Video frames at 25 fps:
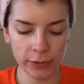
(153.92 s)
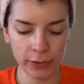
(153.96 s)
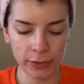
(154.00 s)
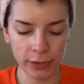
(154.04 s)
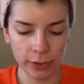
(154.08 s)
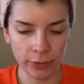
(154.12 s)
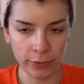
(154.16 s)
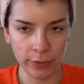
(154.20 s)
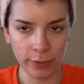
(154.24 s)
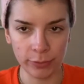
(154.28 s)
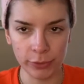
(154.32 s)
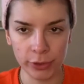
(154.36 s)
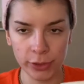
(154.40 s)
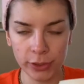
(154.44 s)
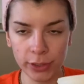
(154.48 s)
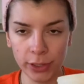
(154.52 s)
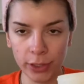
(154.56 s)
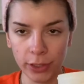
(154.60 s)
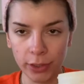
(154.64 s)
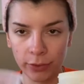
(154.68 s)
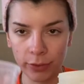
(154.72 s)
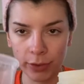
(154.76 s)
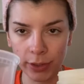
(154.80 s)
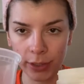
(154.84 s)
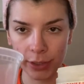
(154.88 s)
So I'm just
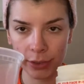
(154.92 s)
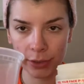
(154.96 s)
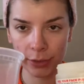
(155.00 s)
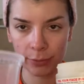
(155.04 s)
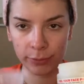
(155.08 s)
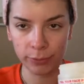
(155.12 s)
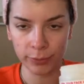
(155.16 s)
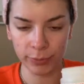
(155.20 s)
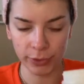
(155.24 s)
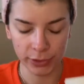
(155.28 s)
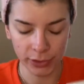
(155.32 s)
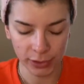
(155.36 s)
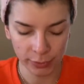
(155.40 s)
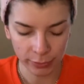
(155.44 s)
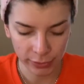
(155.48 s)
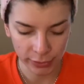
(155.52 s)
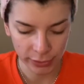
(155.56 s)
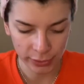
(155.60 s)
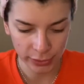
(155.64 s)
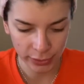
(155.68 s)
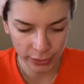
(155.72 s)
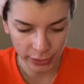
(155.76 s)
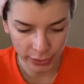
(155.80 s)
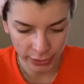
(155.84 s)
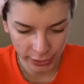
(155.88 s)
gonna go ahead and put some of
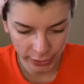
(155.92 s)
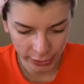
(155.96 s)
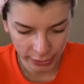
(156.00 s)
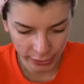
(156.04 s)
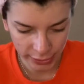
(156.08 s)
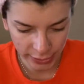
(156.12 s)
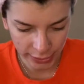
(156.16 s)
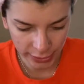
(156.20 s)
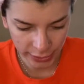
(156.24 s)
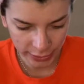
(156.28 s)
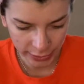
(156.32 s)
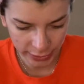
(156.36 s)
this in here right